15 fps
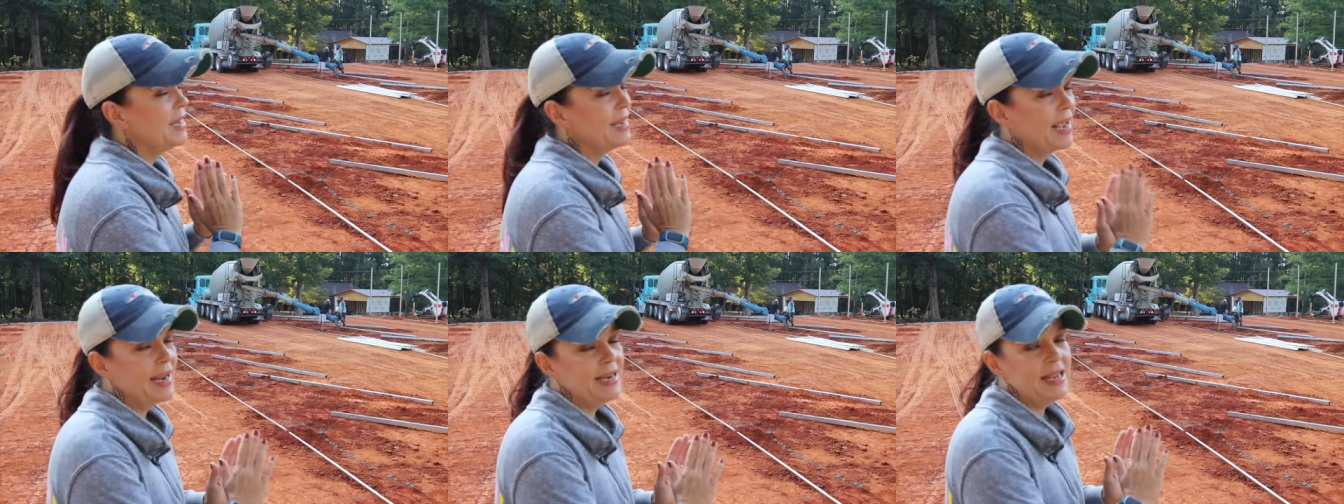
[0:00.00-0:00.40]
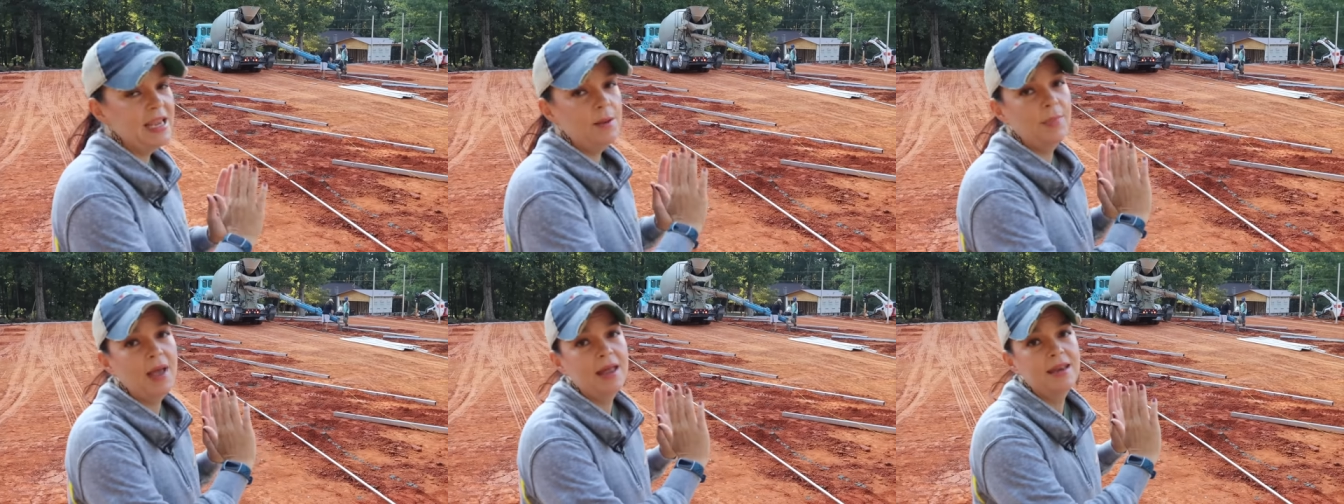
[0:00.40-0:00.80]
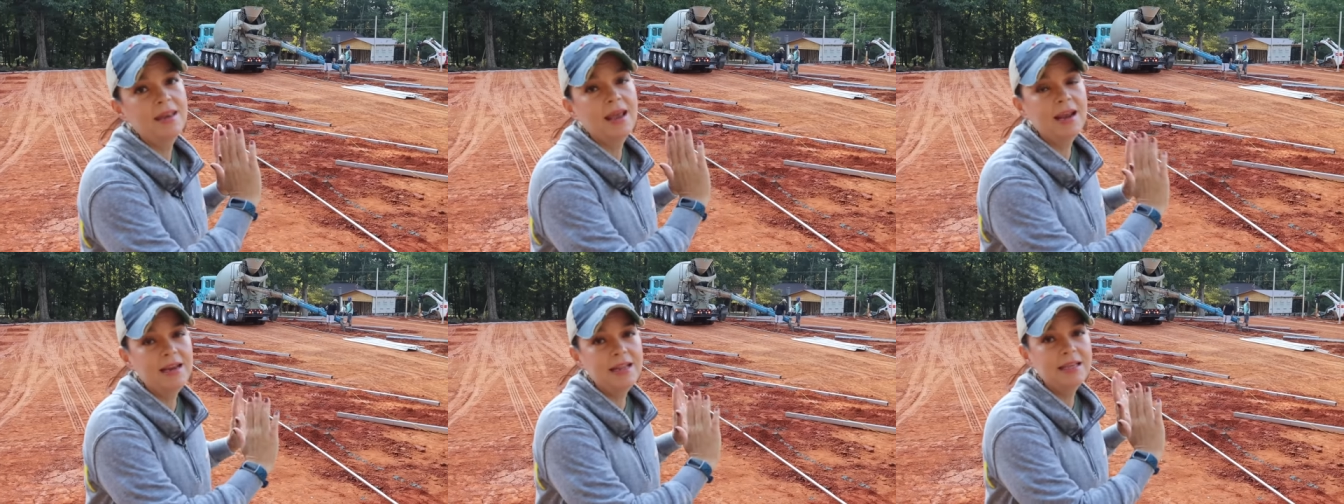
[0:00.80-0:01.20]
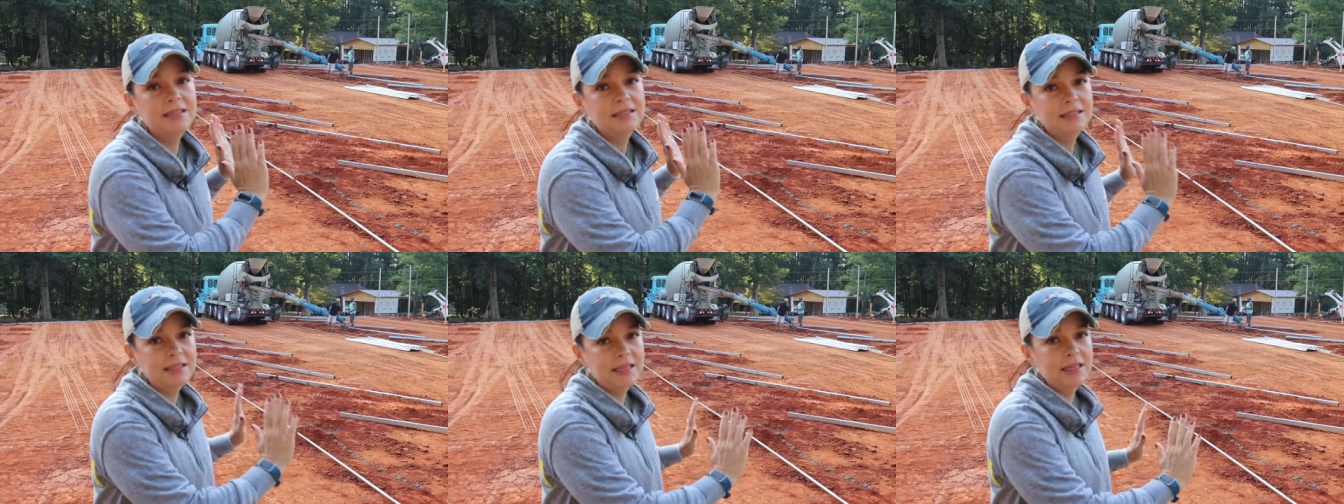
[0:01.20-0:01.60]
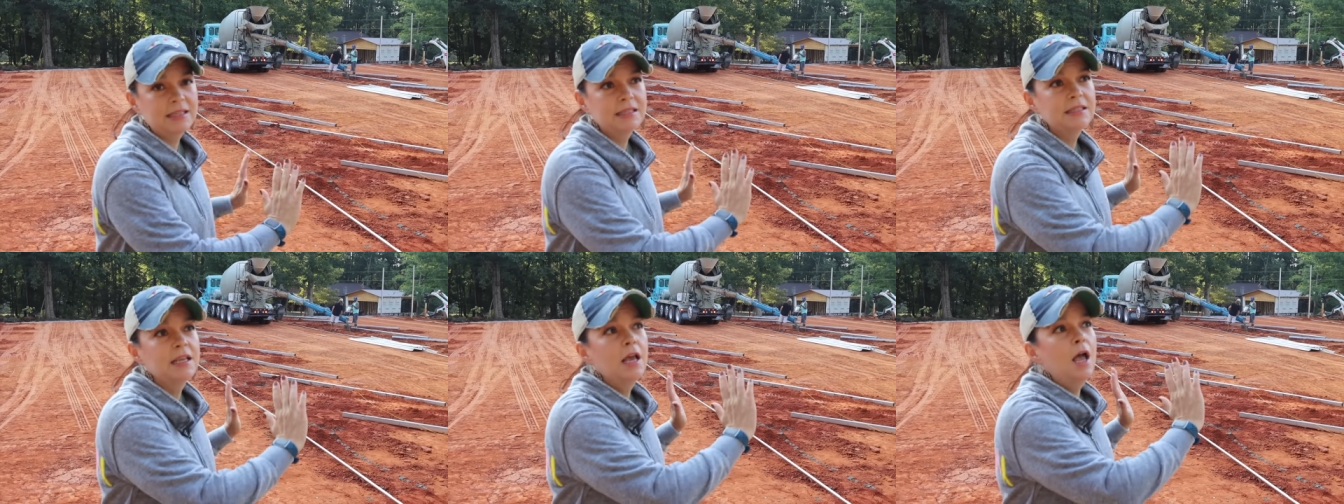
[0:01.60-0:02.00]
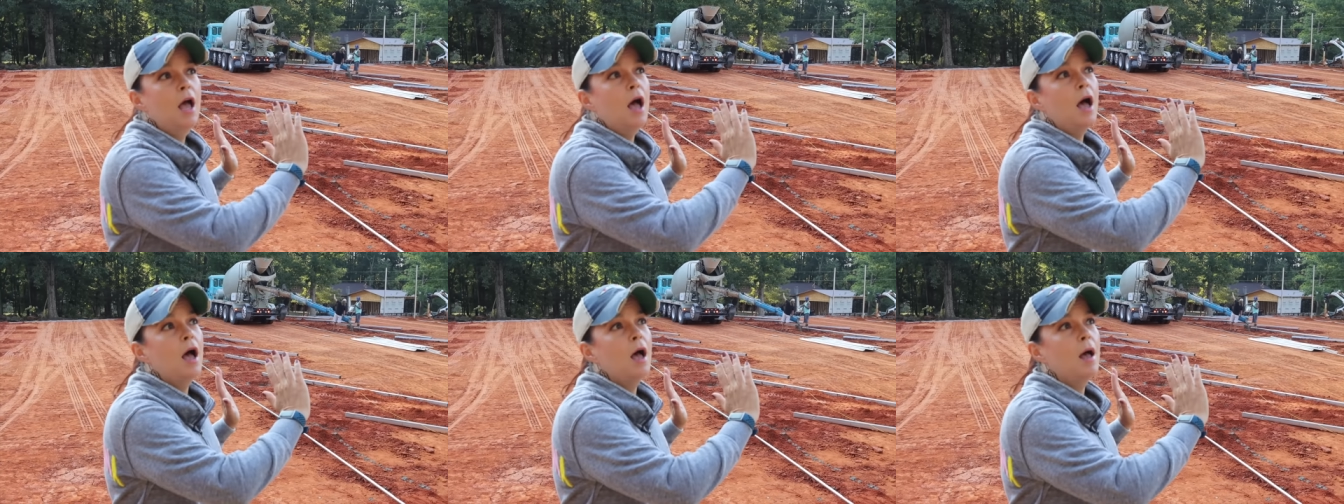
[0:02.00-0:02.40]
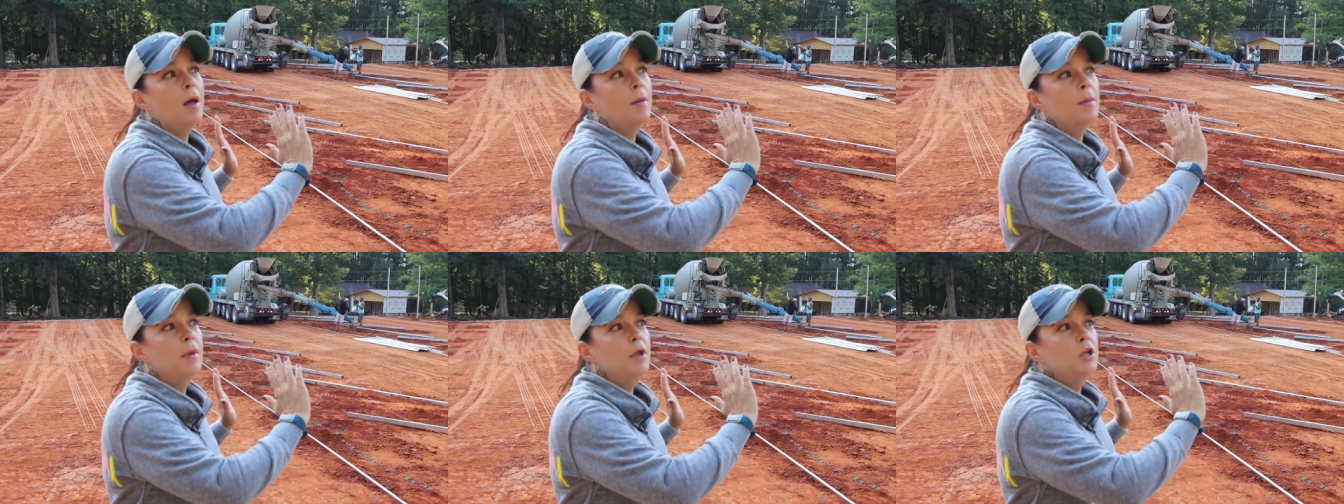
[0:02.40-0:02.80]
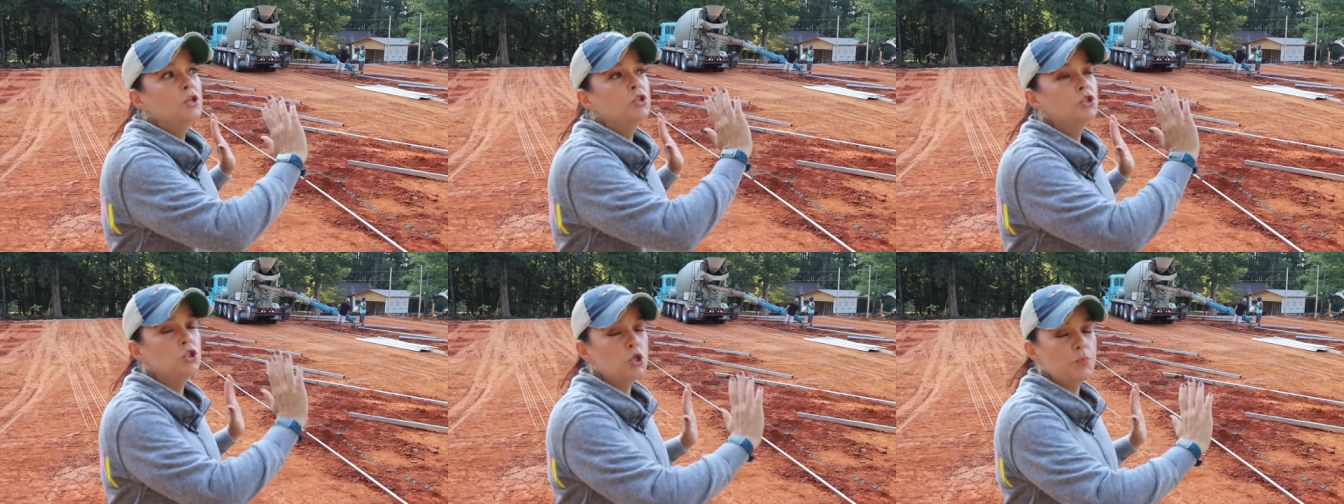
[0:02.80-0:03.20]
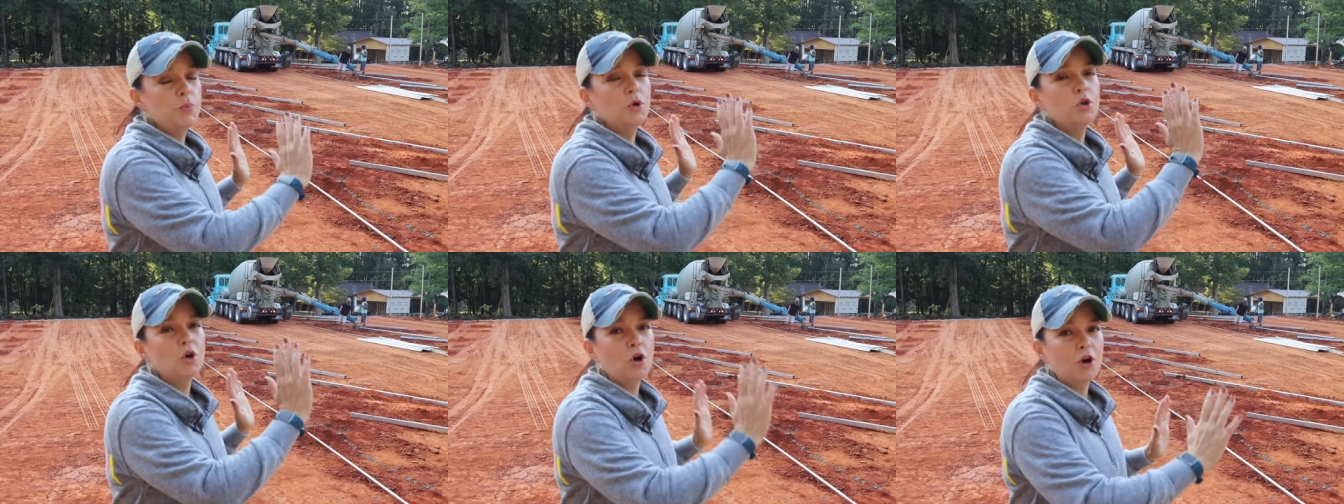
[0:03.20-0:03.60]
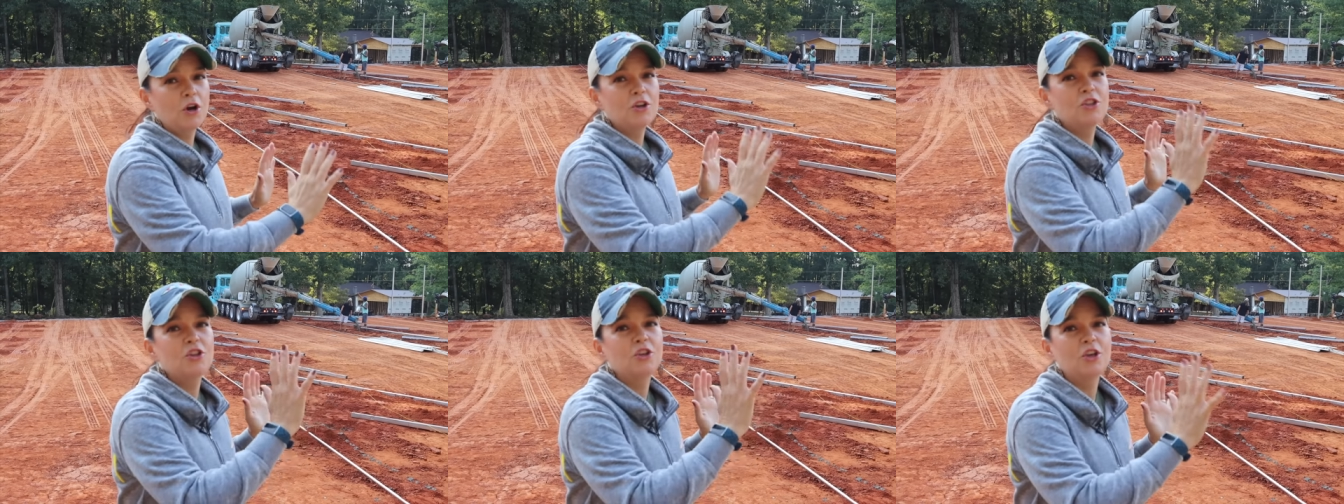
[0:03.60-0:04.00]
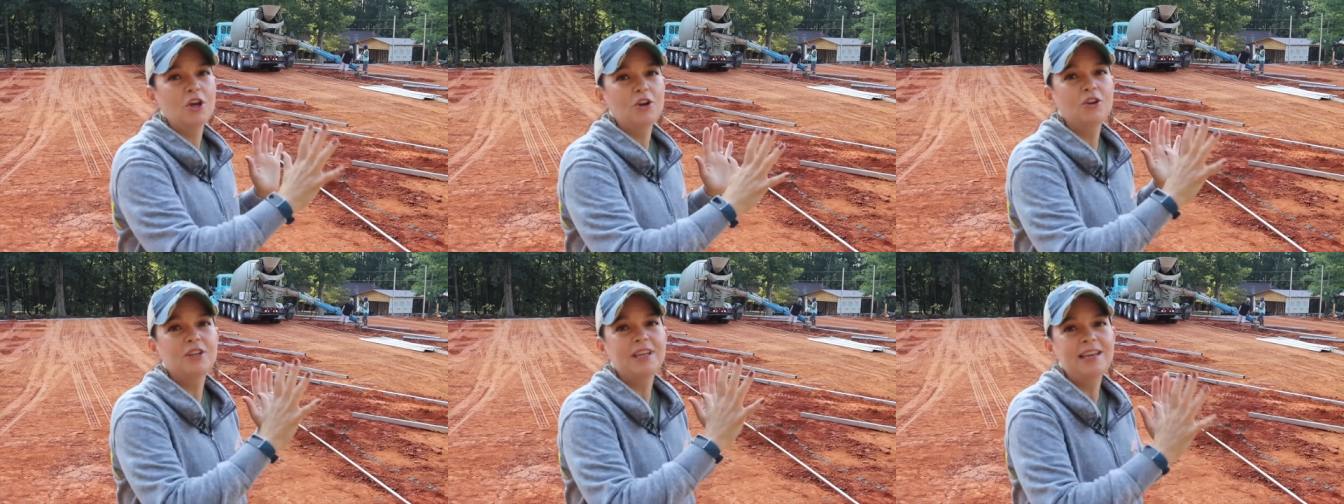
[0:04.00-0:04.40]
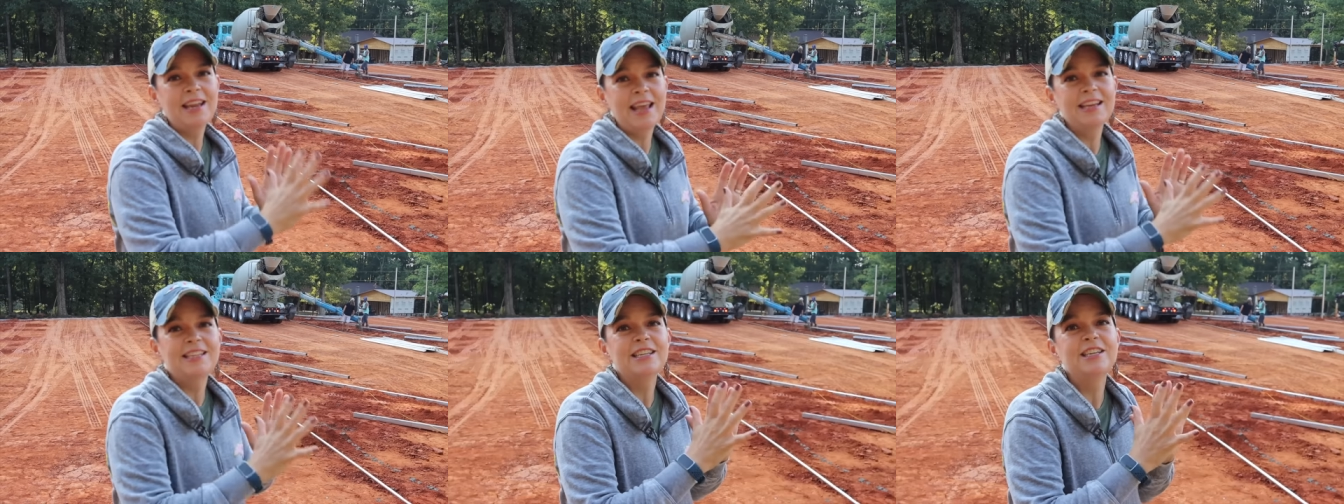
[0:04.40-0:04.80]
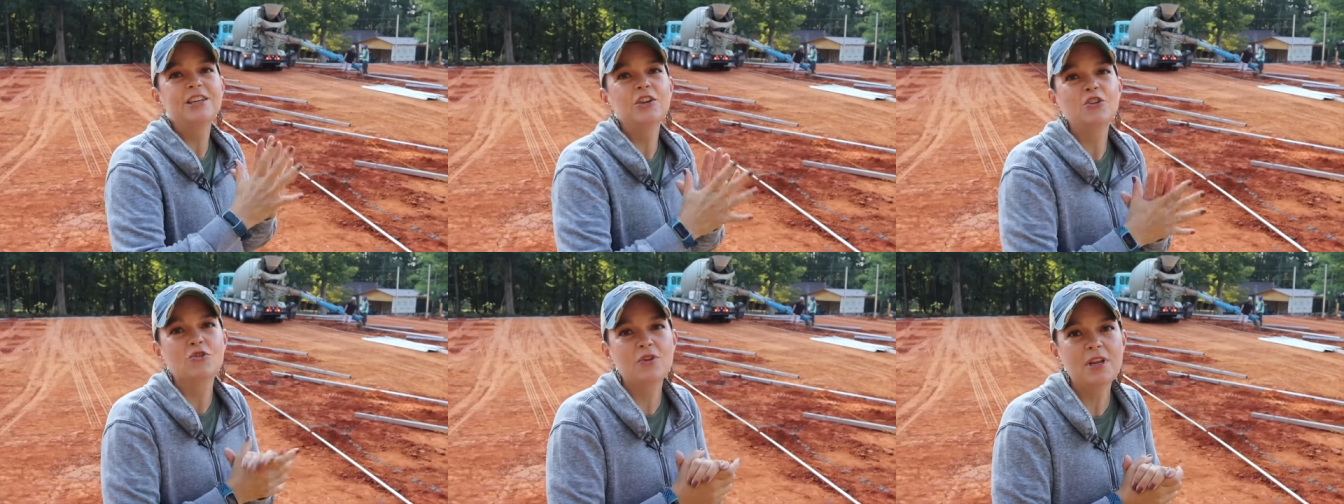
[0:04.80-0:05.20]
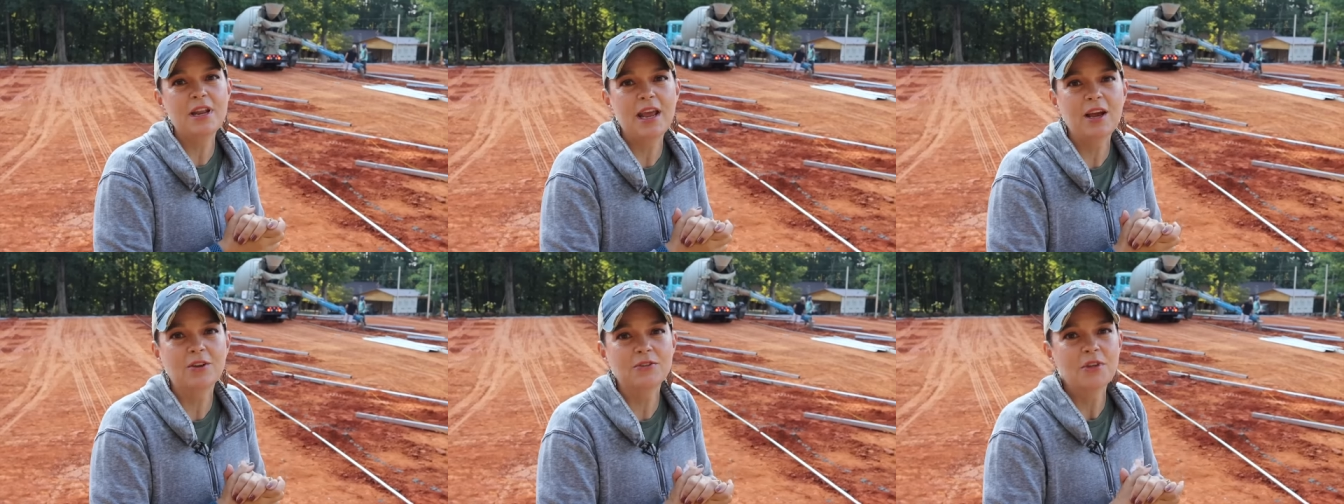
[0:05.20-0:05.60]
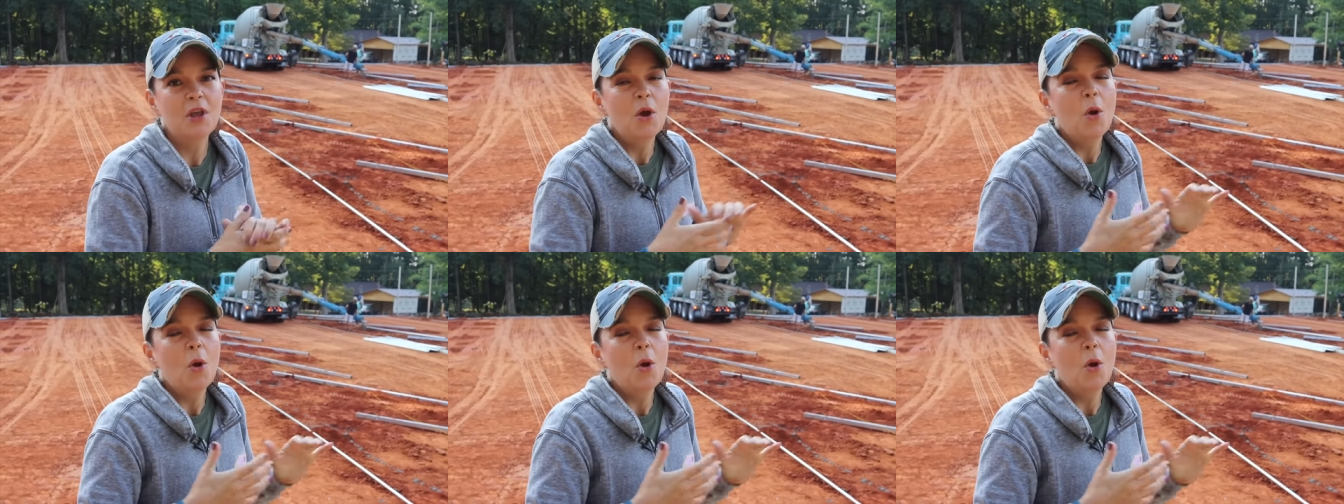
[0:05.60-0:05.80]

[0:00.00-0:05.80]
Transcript: 90 by 96 super arch gutter connected greenhouse.